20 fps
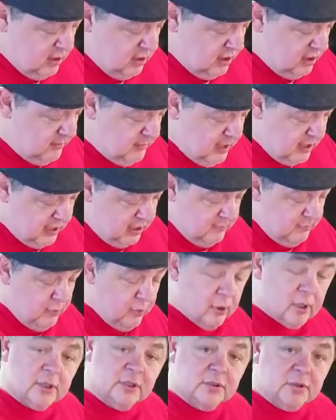and I'm not going to
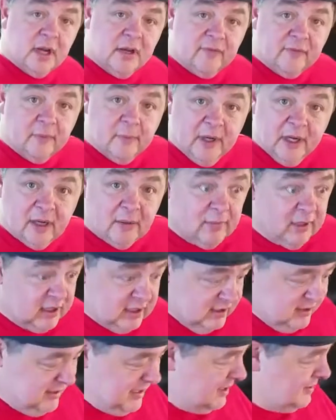pour it straight from here
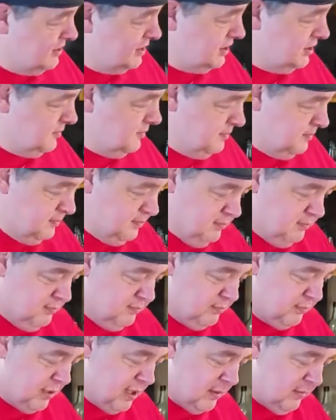because that just
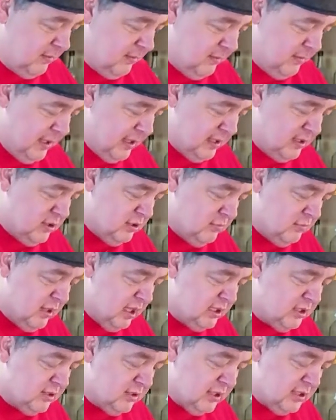probably be too
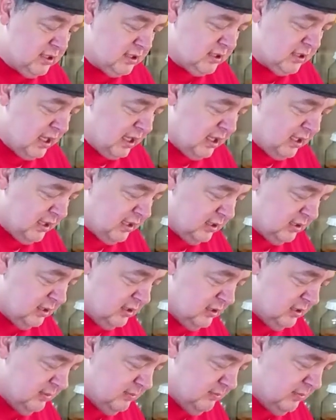much. So I just got a
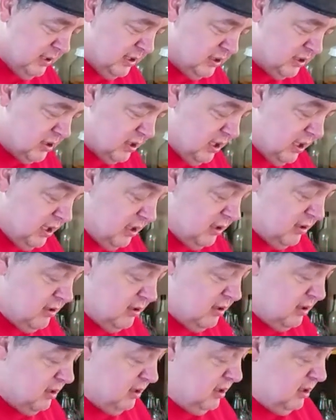little pitcher
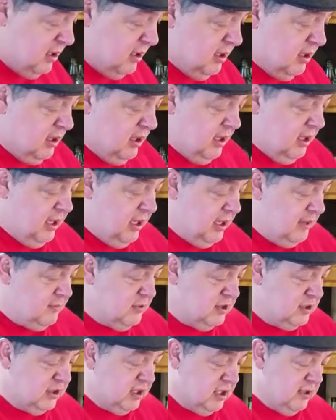here, and I'm
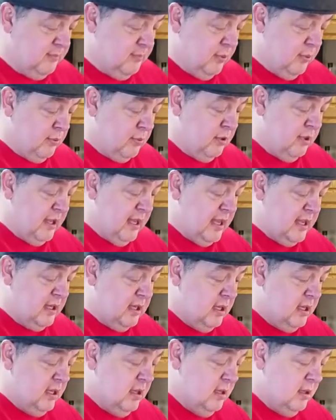just going to pour
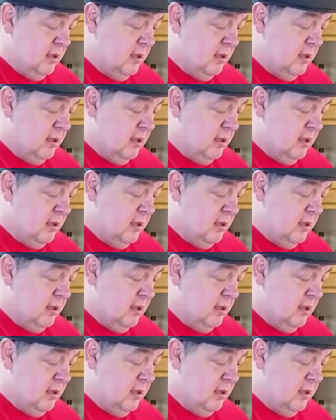that